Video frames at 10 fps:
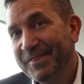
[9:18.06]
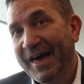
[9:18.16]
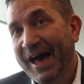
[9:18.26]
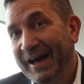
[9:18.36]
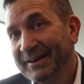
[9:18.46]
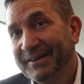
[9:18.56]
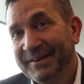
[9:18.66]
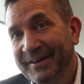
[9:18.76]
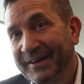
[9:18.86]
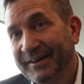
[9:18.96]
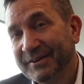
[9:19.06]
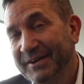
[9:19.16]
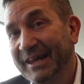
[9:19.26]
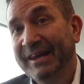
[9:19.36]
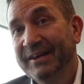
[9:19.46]
that
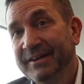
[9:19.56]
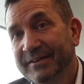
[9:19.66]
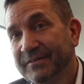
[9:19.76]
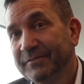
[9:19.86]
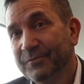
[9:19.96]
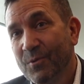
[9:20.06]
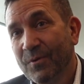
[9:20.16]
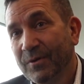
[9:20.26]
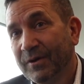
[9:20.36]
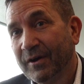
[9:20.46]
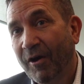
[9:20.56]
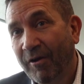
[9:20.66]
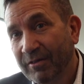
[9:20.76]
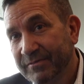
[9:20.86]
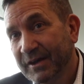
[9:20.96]
need for
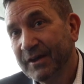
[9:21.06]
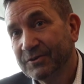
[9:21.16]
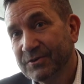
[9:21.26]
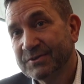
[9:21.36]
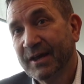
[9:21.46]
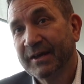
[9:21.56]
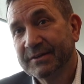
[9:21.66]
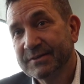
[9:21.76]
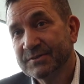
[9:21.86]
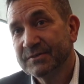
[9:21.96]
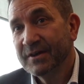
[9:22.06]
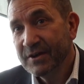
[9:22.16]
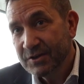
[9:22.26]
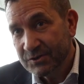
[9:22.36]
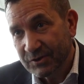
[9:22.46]
all of the country's scientists,
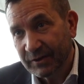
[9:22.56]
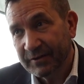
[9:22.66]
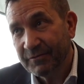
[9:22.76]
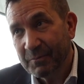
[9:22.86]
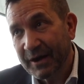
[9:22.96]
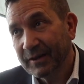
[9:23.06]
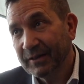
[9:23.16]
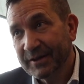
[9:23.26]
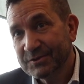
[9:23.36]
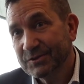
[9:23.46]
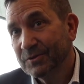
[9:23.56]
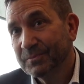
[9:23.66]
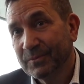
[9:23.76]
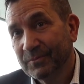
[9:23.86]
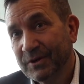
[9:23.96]
certainly for medical isotope
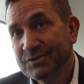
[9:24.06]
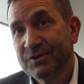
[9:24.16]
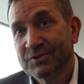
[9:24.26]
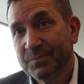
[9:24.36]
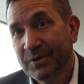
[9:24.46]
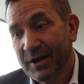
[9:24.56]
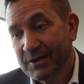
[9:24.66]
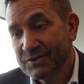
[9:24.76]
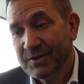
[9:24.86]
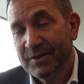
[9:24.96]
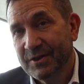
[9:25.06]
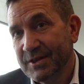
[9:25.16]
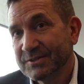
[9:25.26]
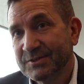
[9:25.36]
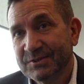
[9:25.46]
research and production.
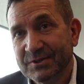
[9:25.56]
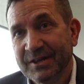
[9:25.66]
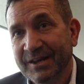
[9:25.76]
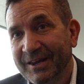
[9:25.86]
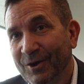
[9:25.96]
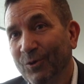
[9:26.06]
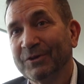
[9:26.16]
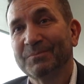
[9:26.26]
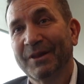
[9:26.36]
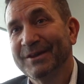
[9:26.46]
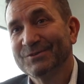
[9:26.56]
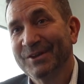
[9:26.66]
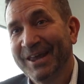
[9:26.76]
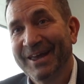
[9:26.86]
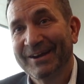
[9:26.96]
This is the only place in
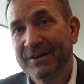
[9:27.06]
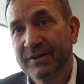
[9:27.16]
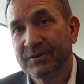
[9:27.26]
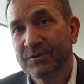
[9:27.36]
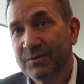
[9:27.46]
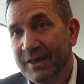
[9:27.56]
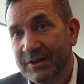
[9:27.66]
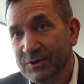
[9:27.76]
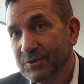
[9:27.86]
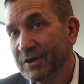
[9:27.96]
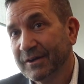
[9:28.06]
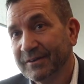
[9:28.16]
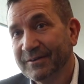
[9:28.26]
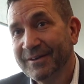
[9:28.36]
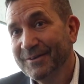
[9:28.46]
Canada that you can